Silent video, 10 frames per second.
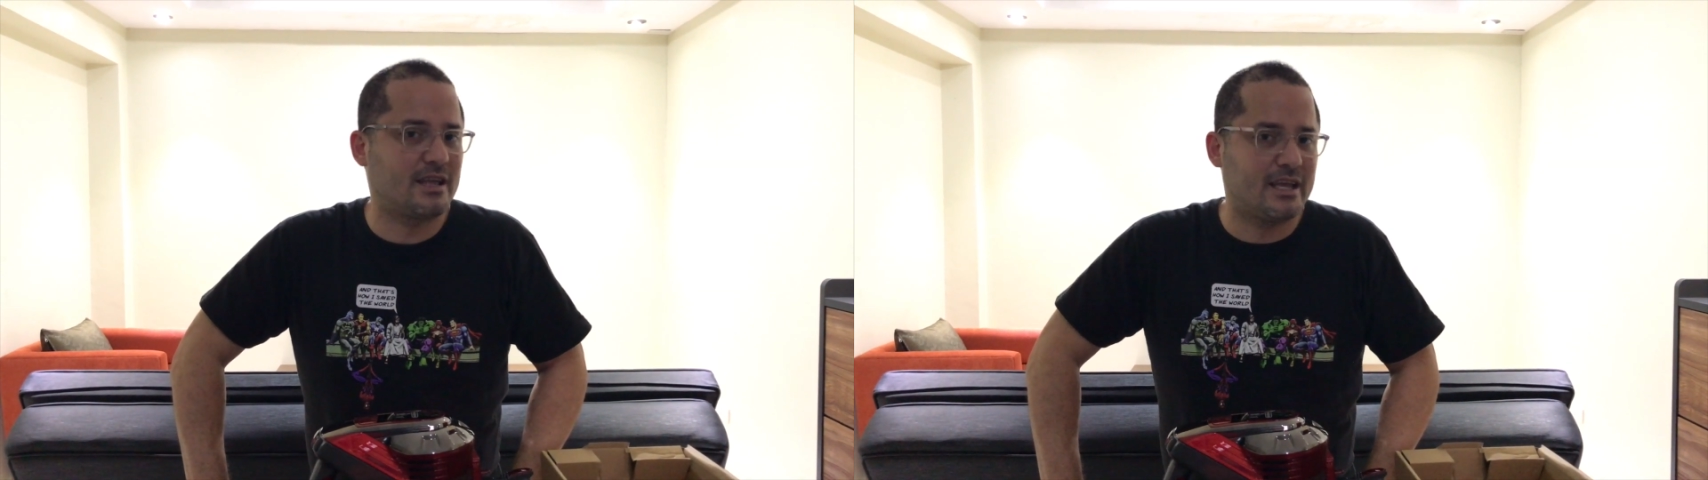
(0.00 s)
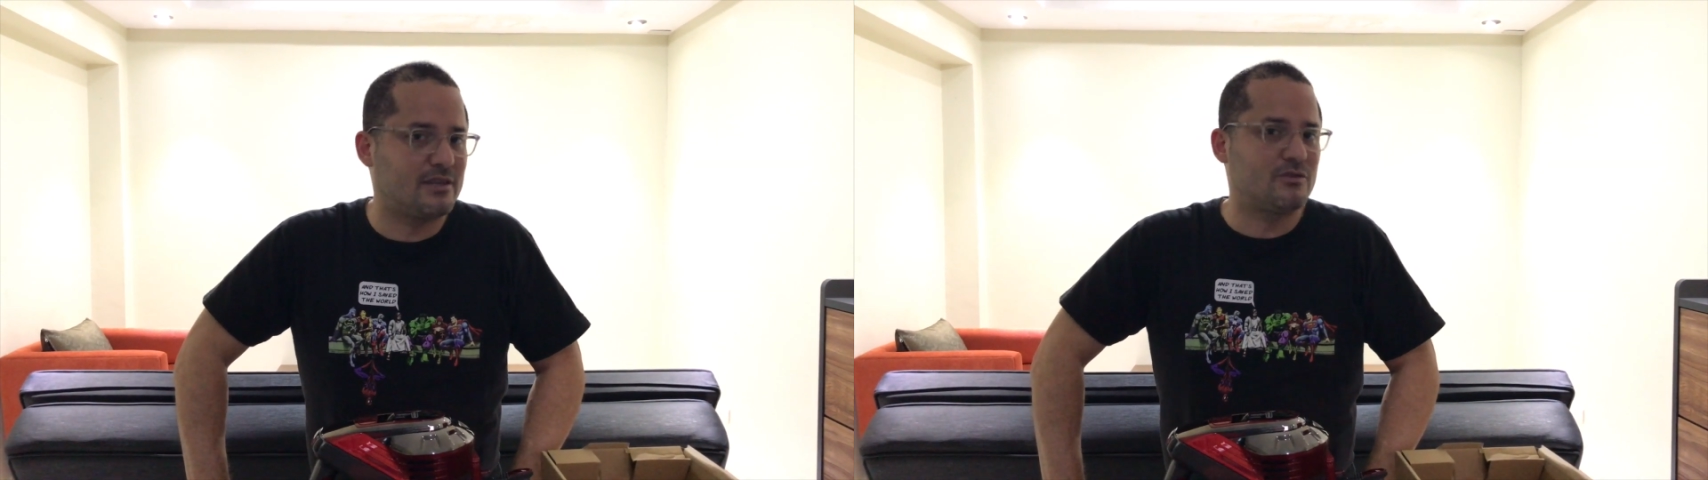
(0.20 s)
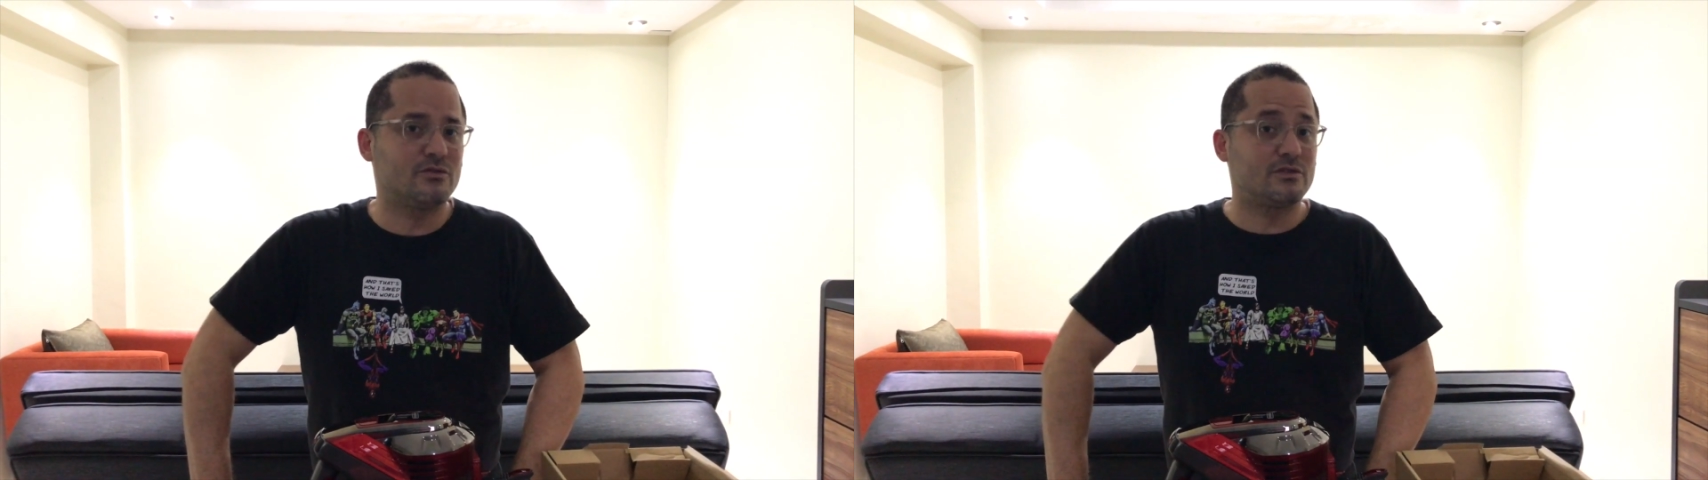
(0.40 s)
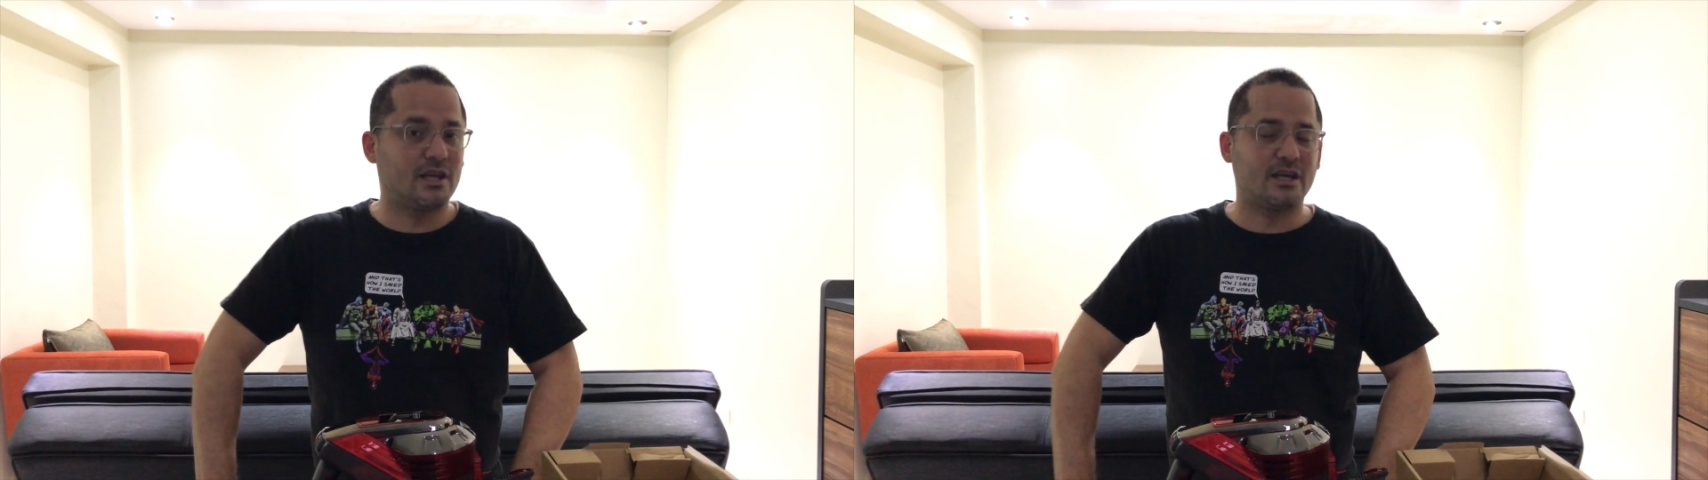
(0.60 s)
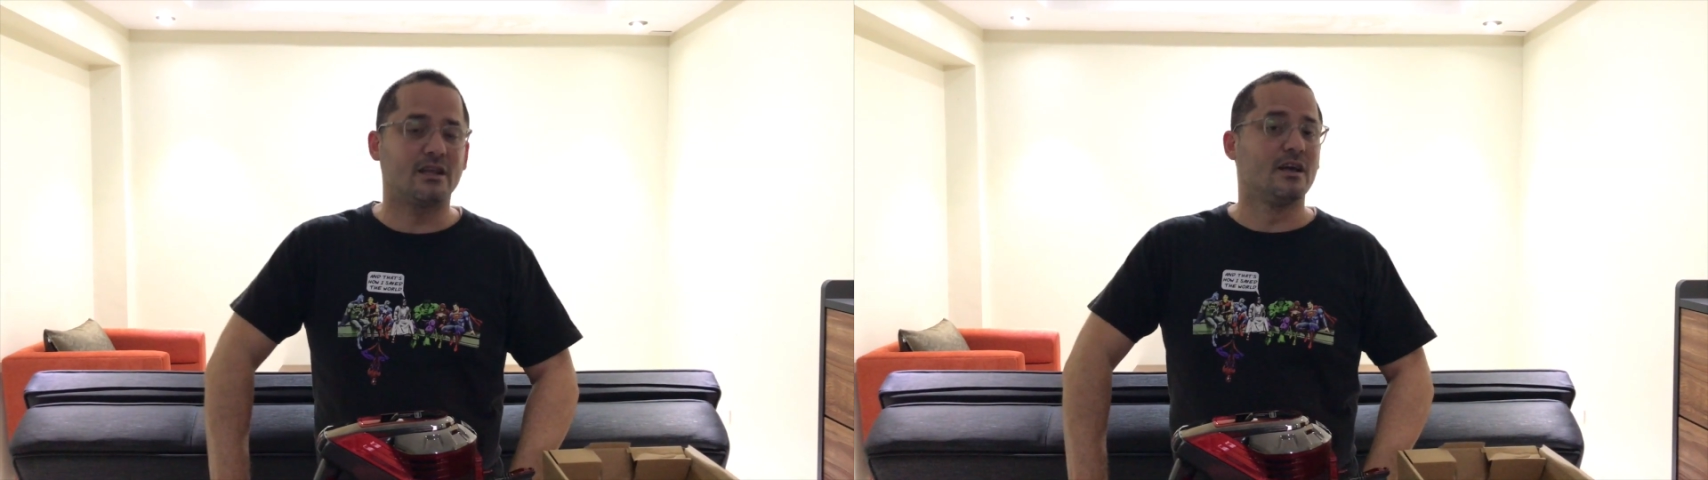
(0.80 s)
thing you
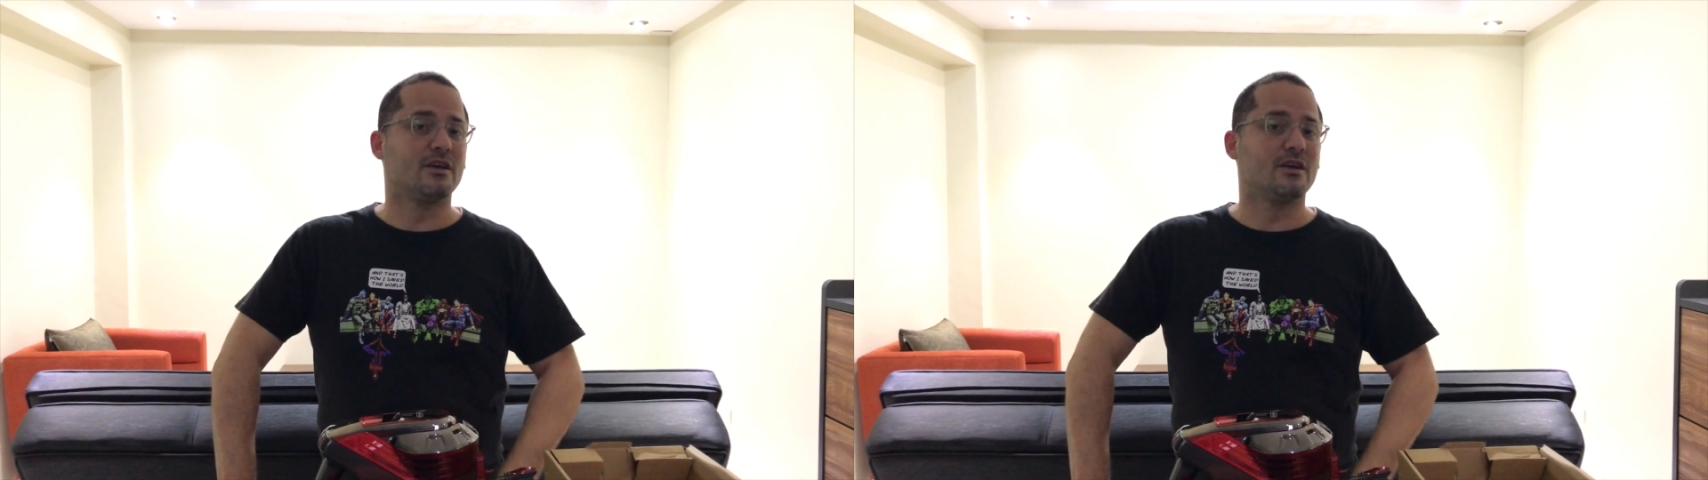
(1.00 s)
did.